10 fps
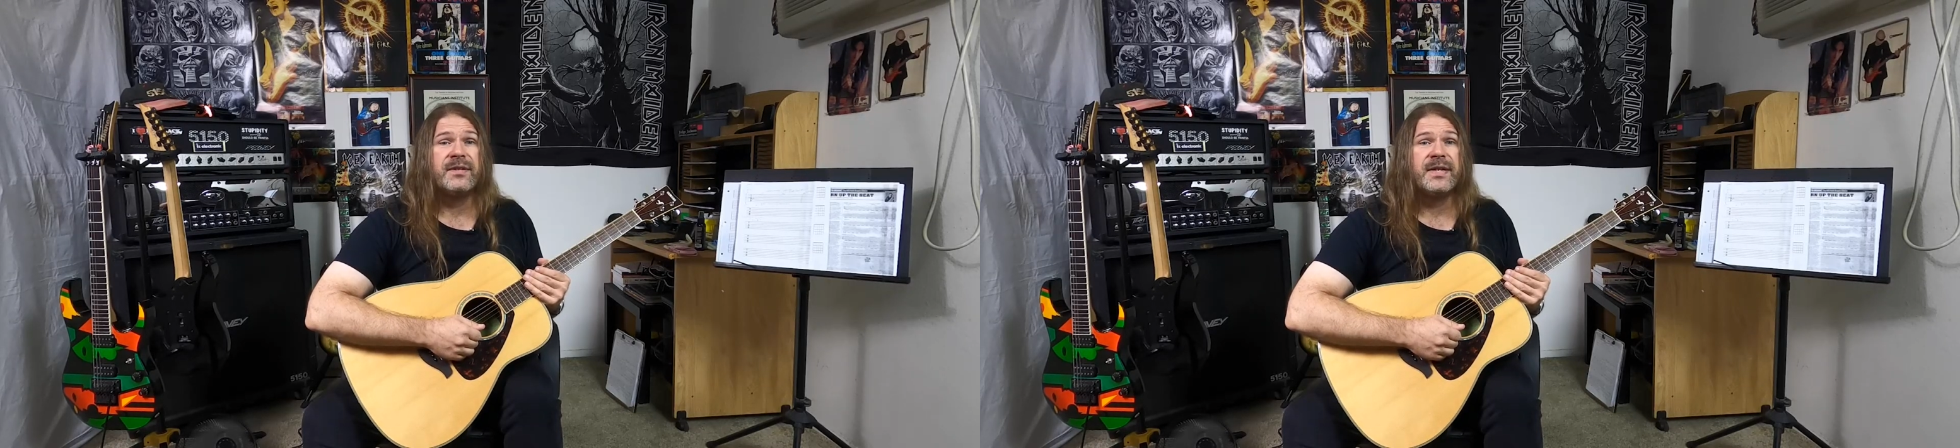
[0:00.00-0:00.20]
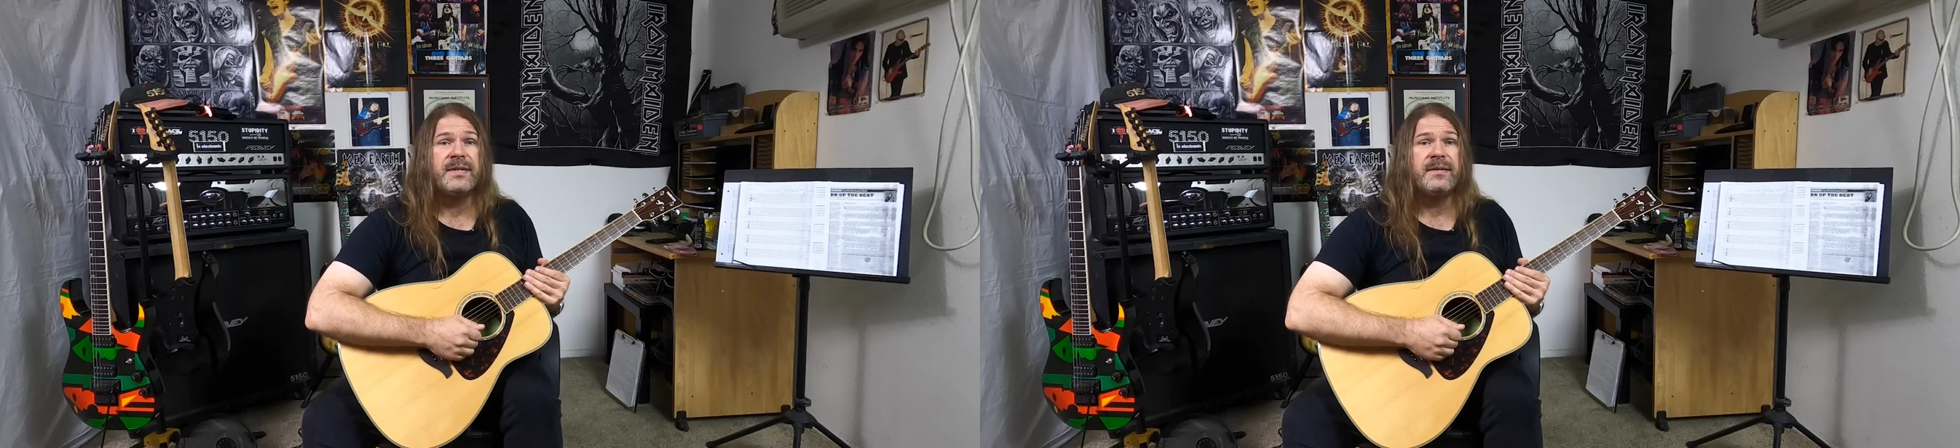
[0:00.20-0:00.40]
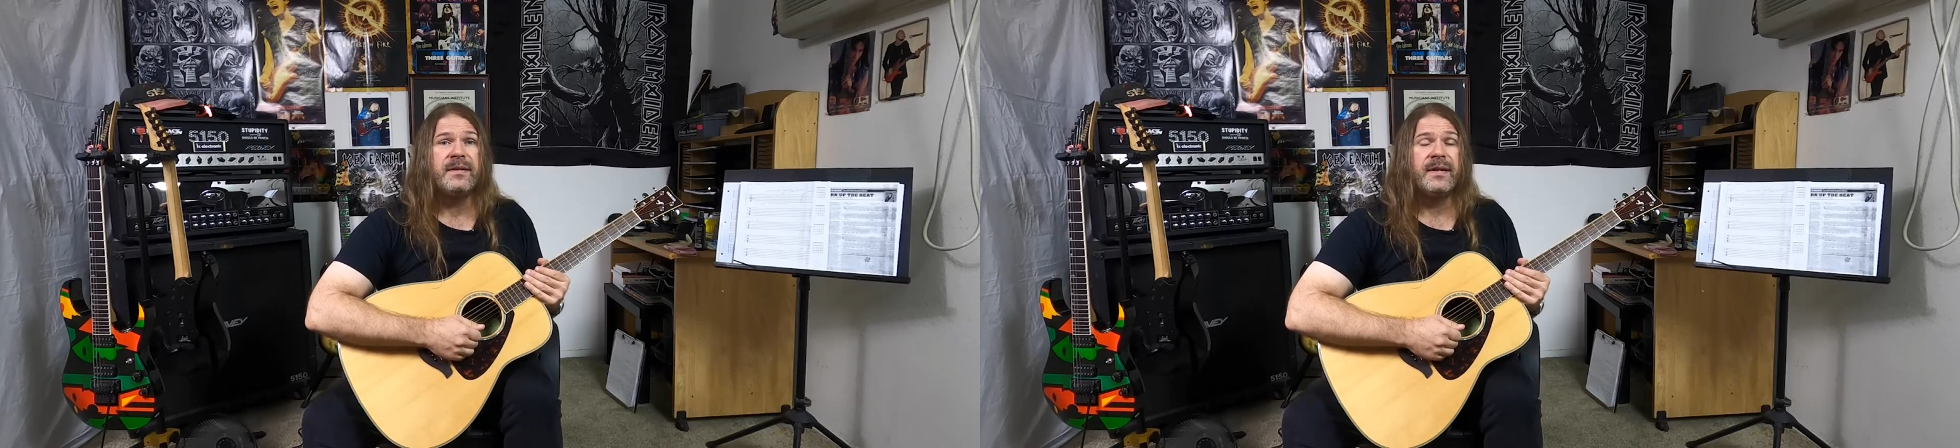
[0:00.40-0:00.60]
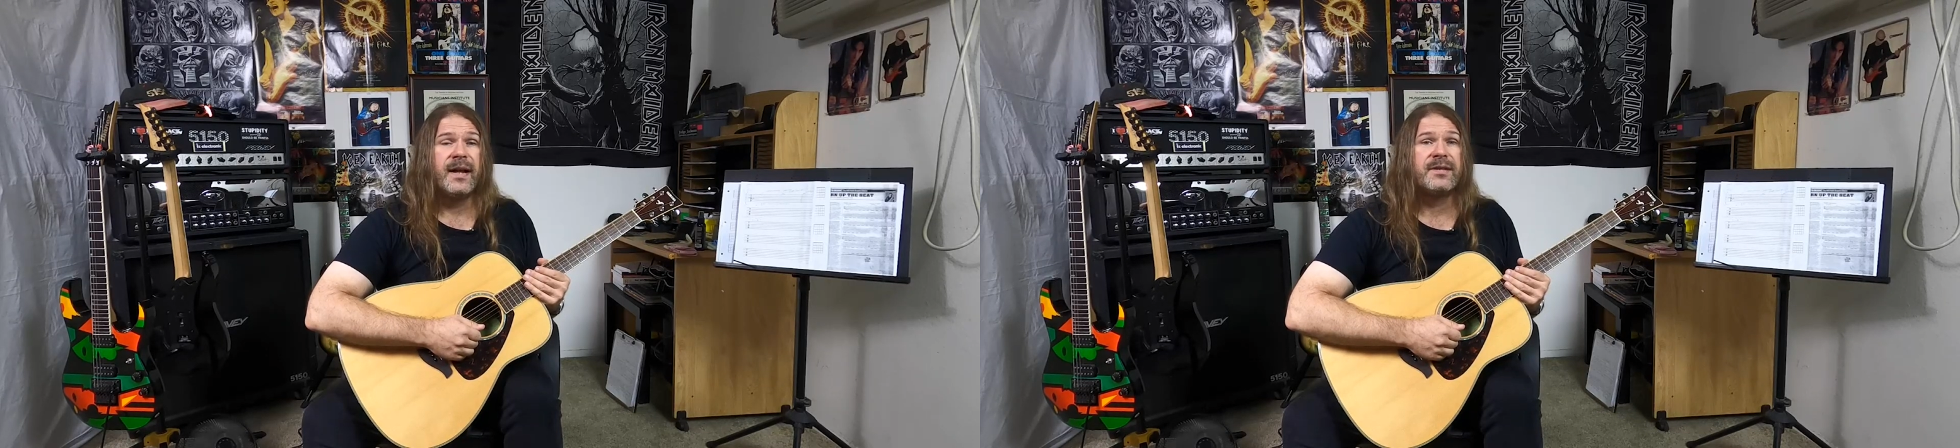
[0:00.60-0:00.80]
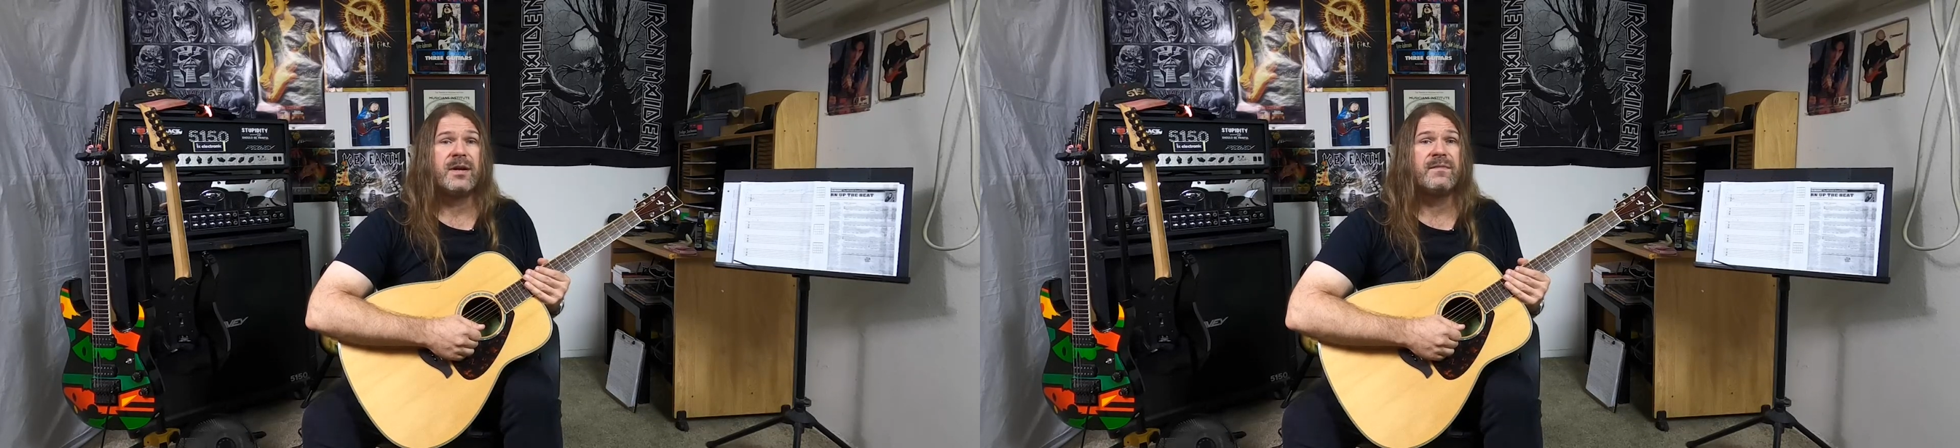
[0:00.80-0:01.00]
in.
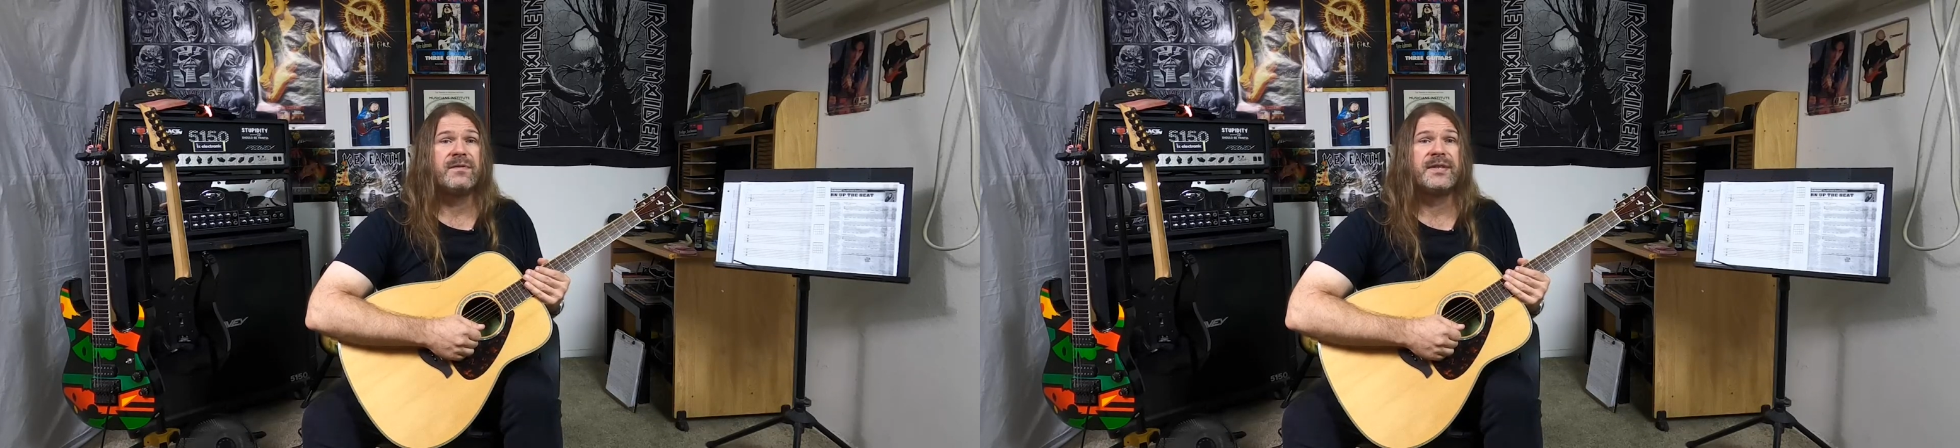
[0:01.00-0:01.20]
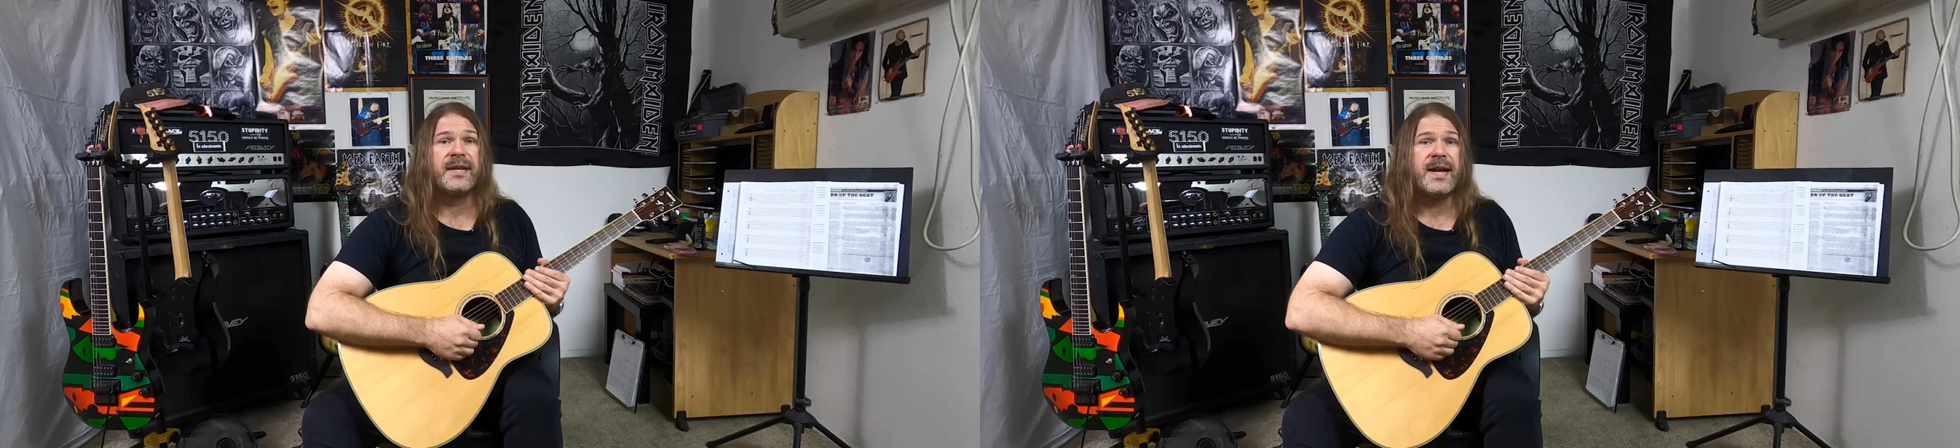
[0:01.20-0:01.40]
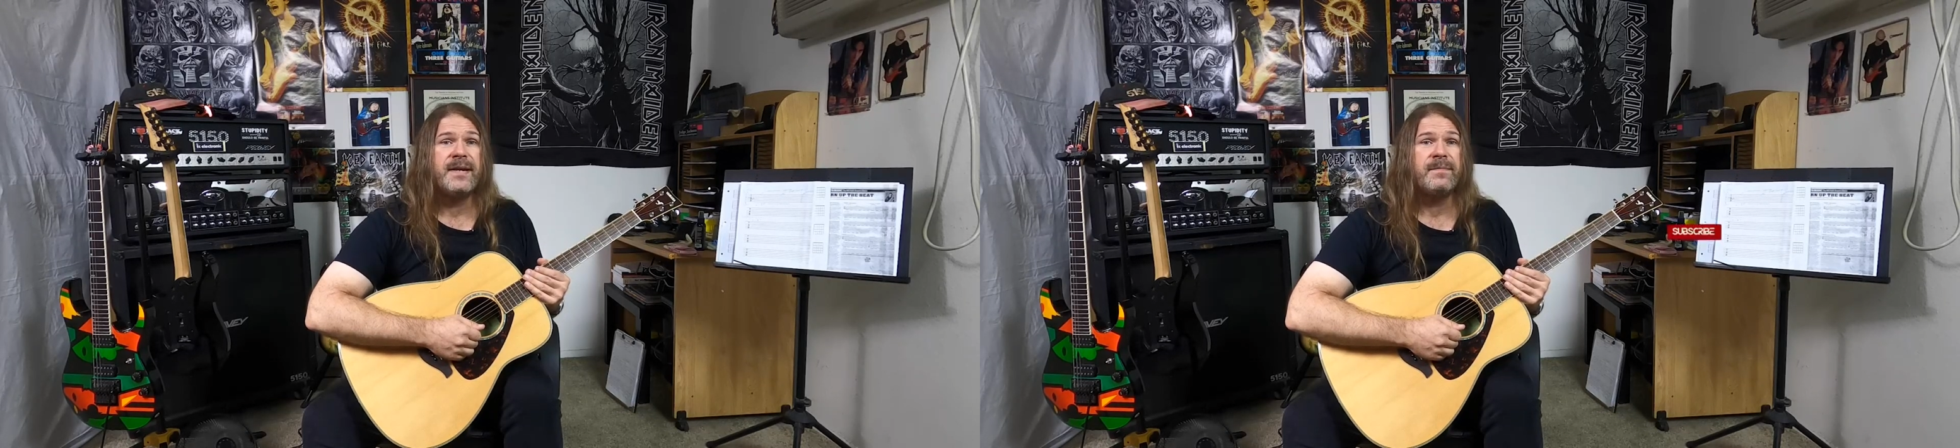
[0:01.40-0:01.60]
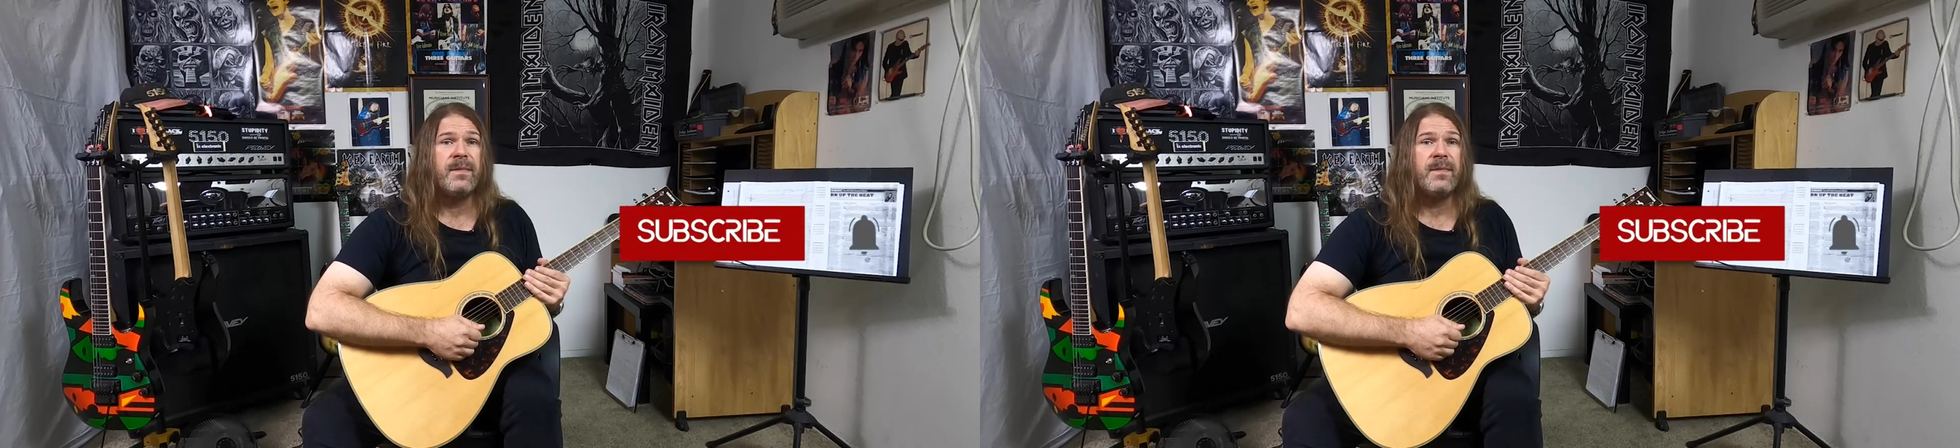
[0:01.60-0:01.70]
That's all for today.